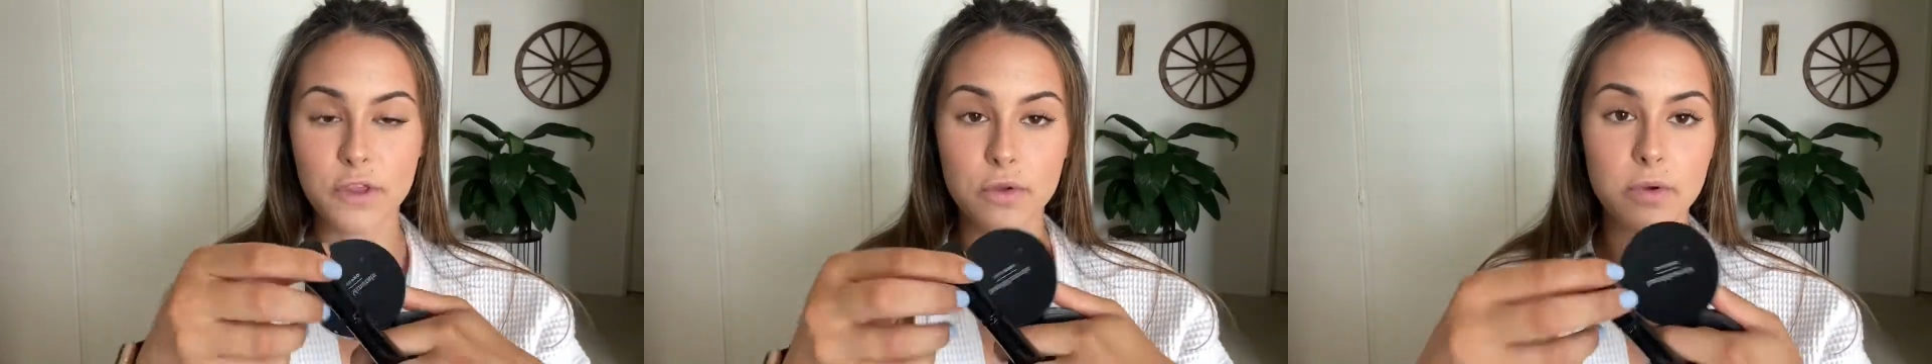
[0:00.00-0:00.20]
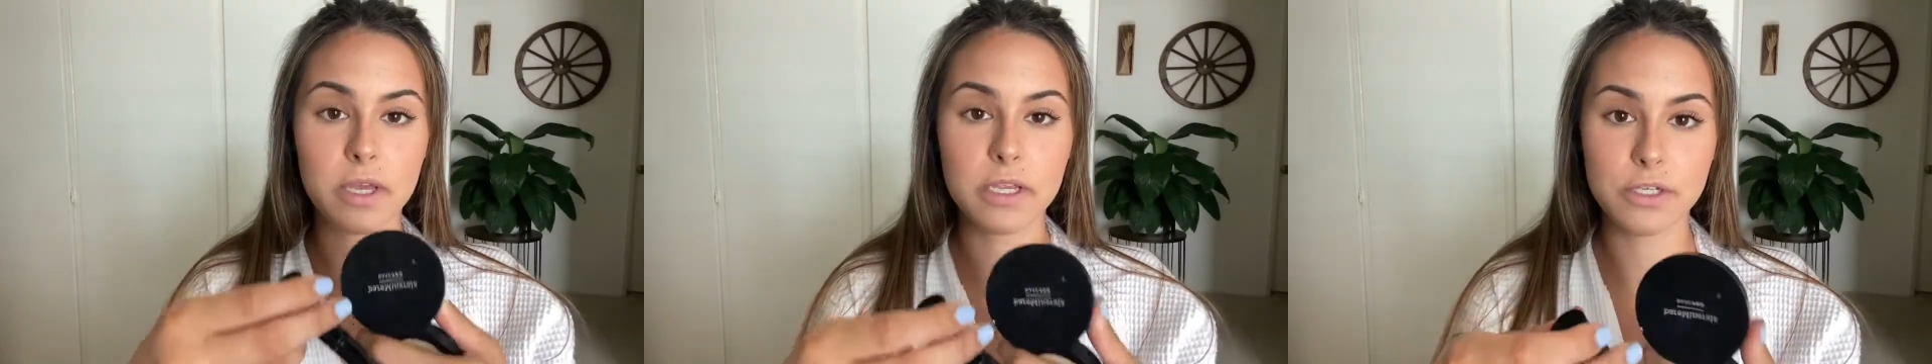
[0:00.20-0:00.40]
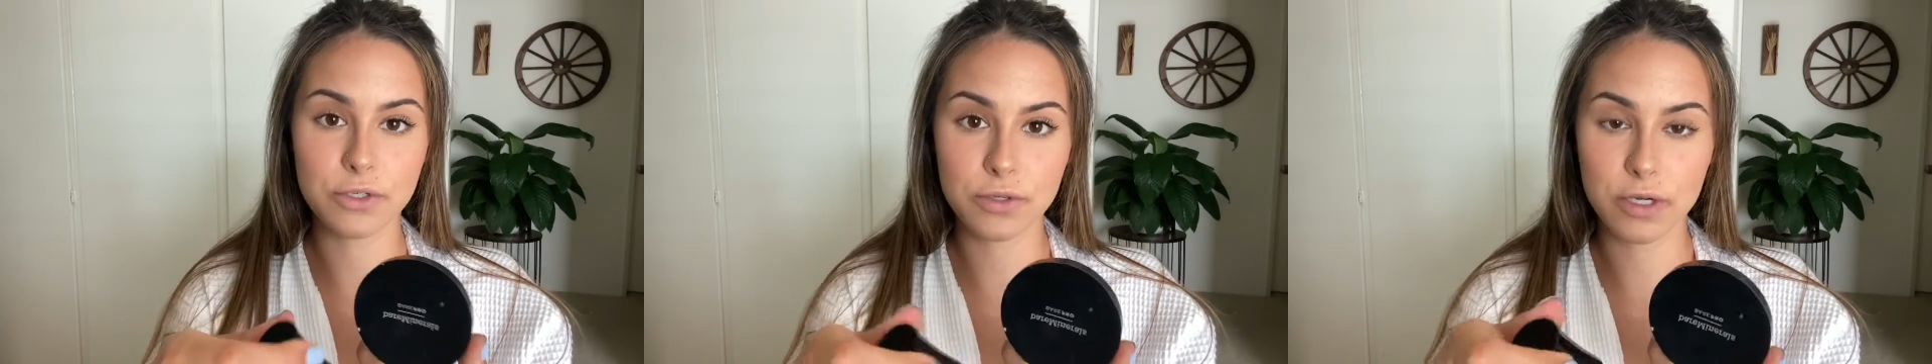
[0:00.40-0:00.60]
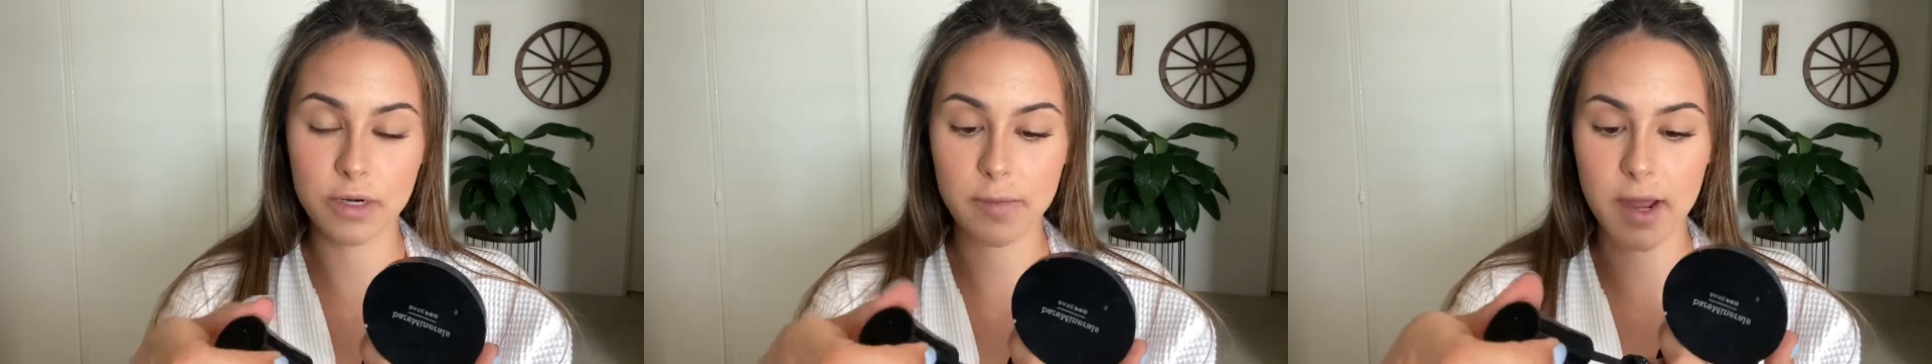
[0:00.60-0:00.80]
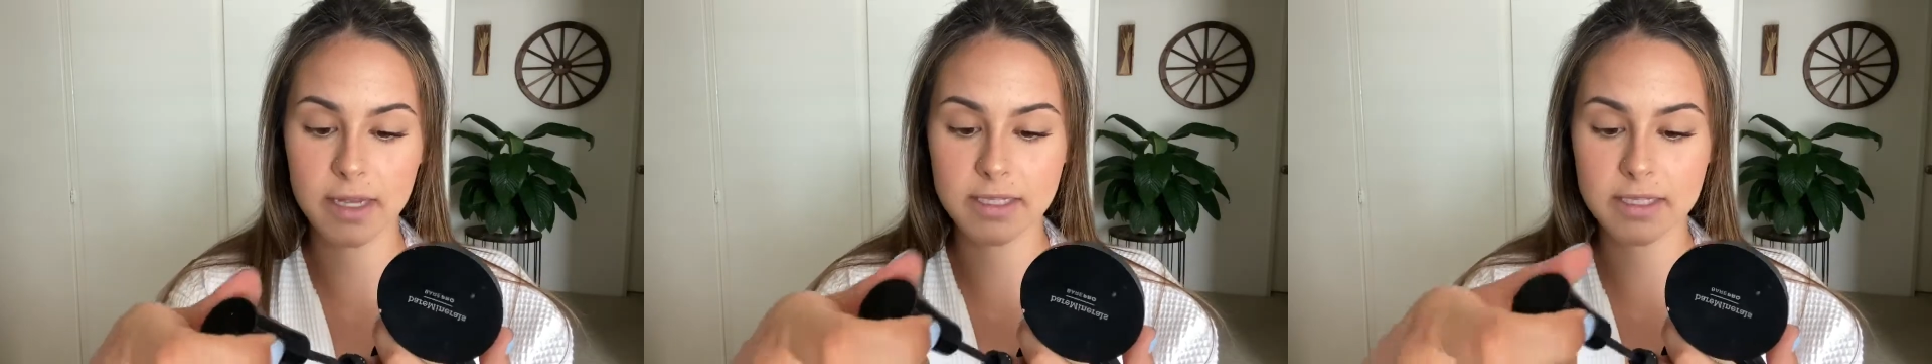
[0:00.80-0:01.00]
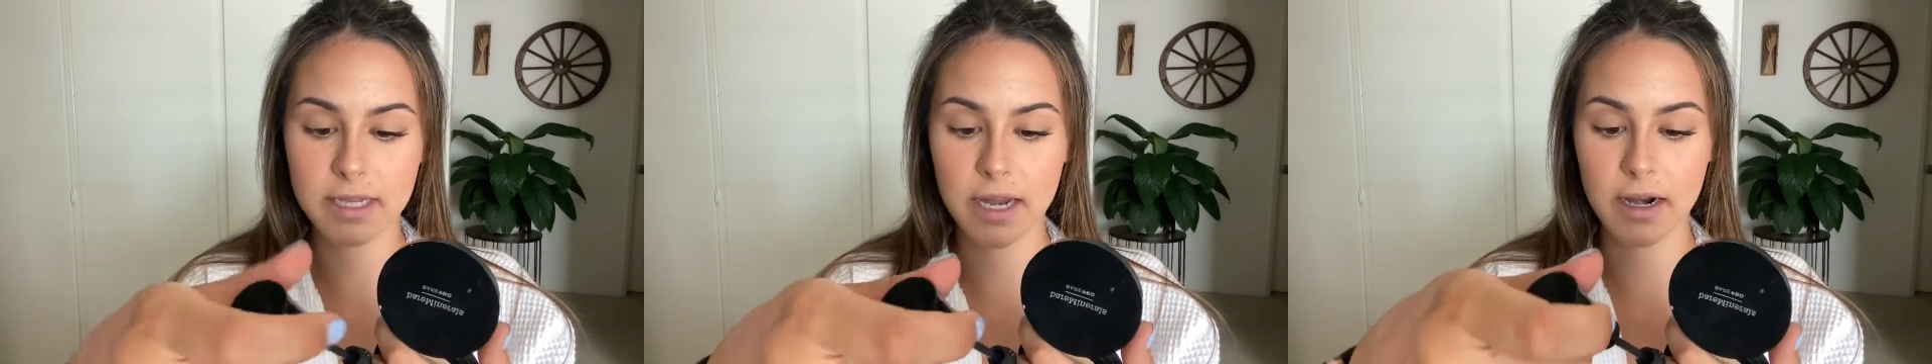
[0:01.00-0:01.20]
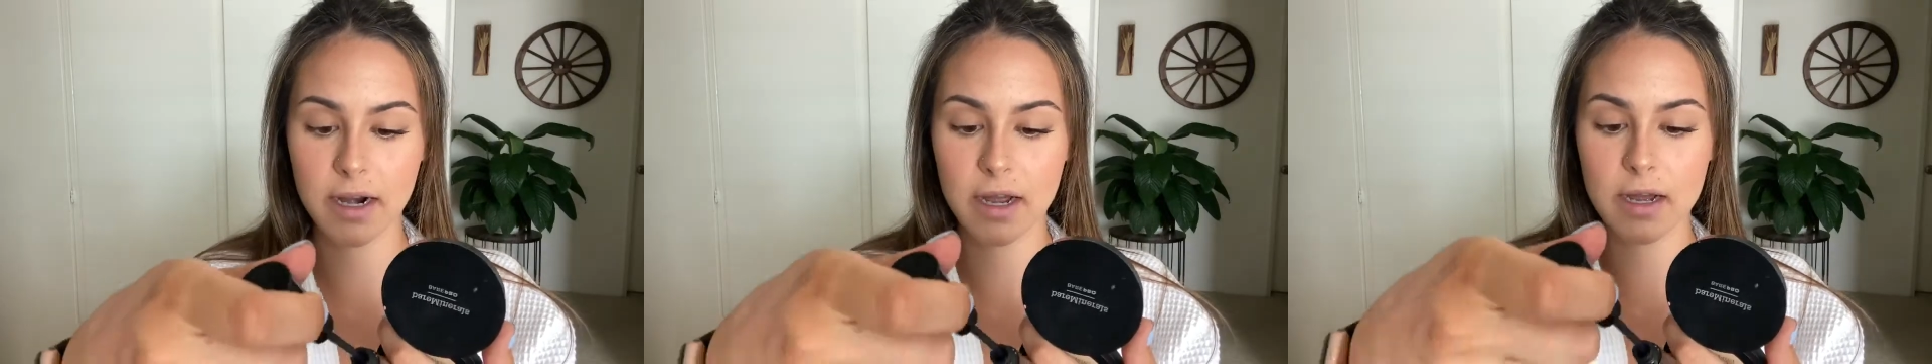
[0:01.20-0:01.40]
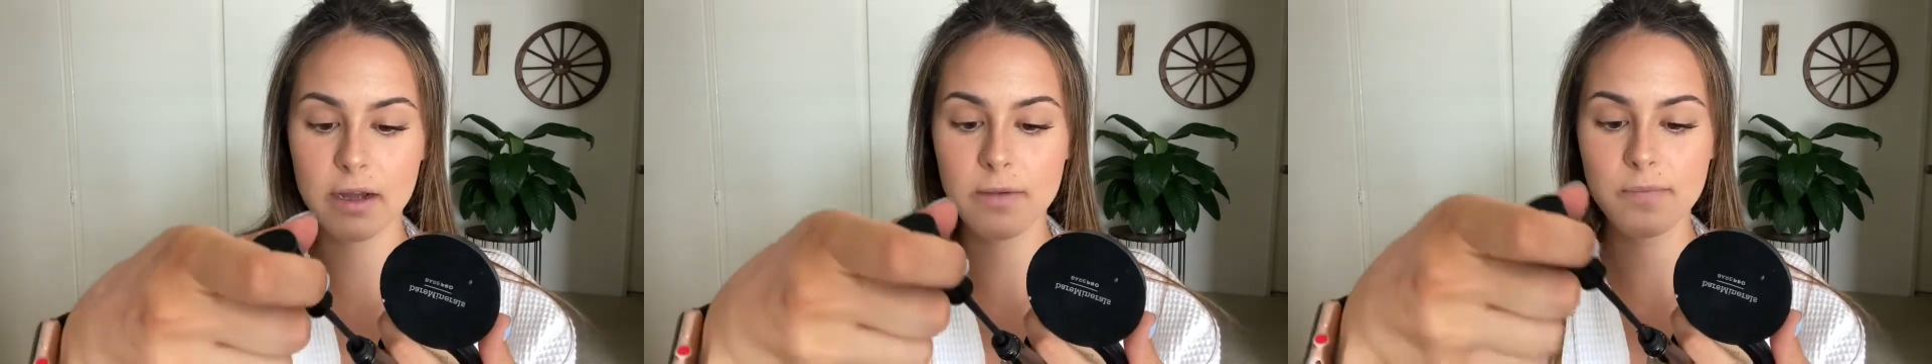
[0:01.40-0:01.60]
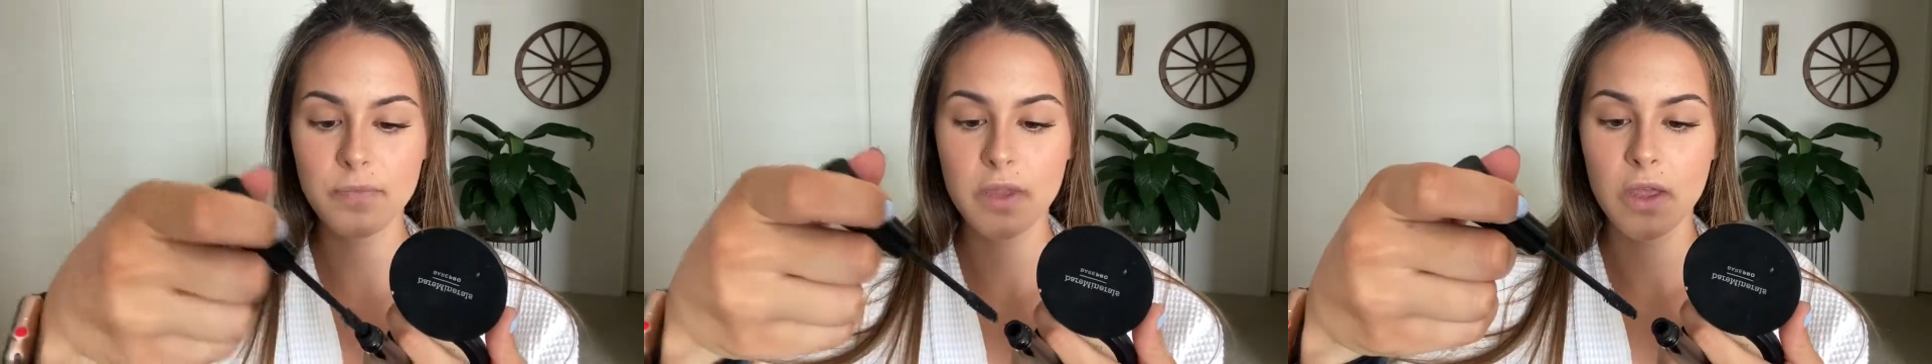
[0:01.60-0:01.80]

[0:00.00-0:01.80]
you can do your mascara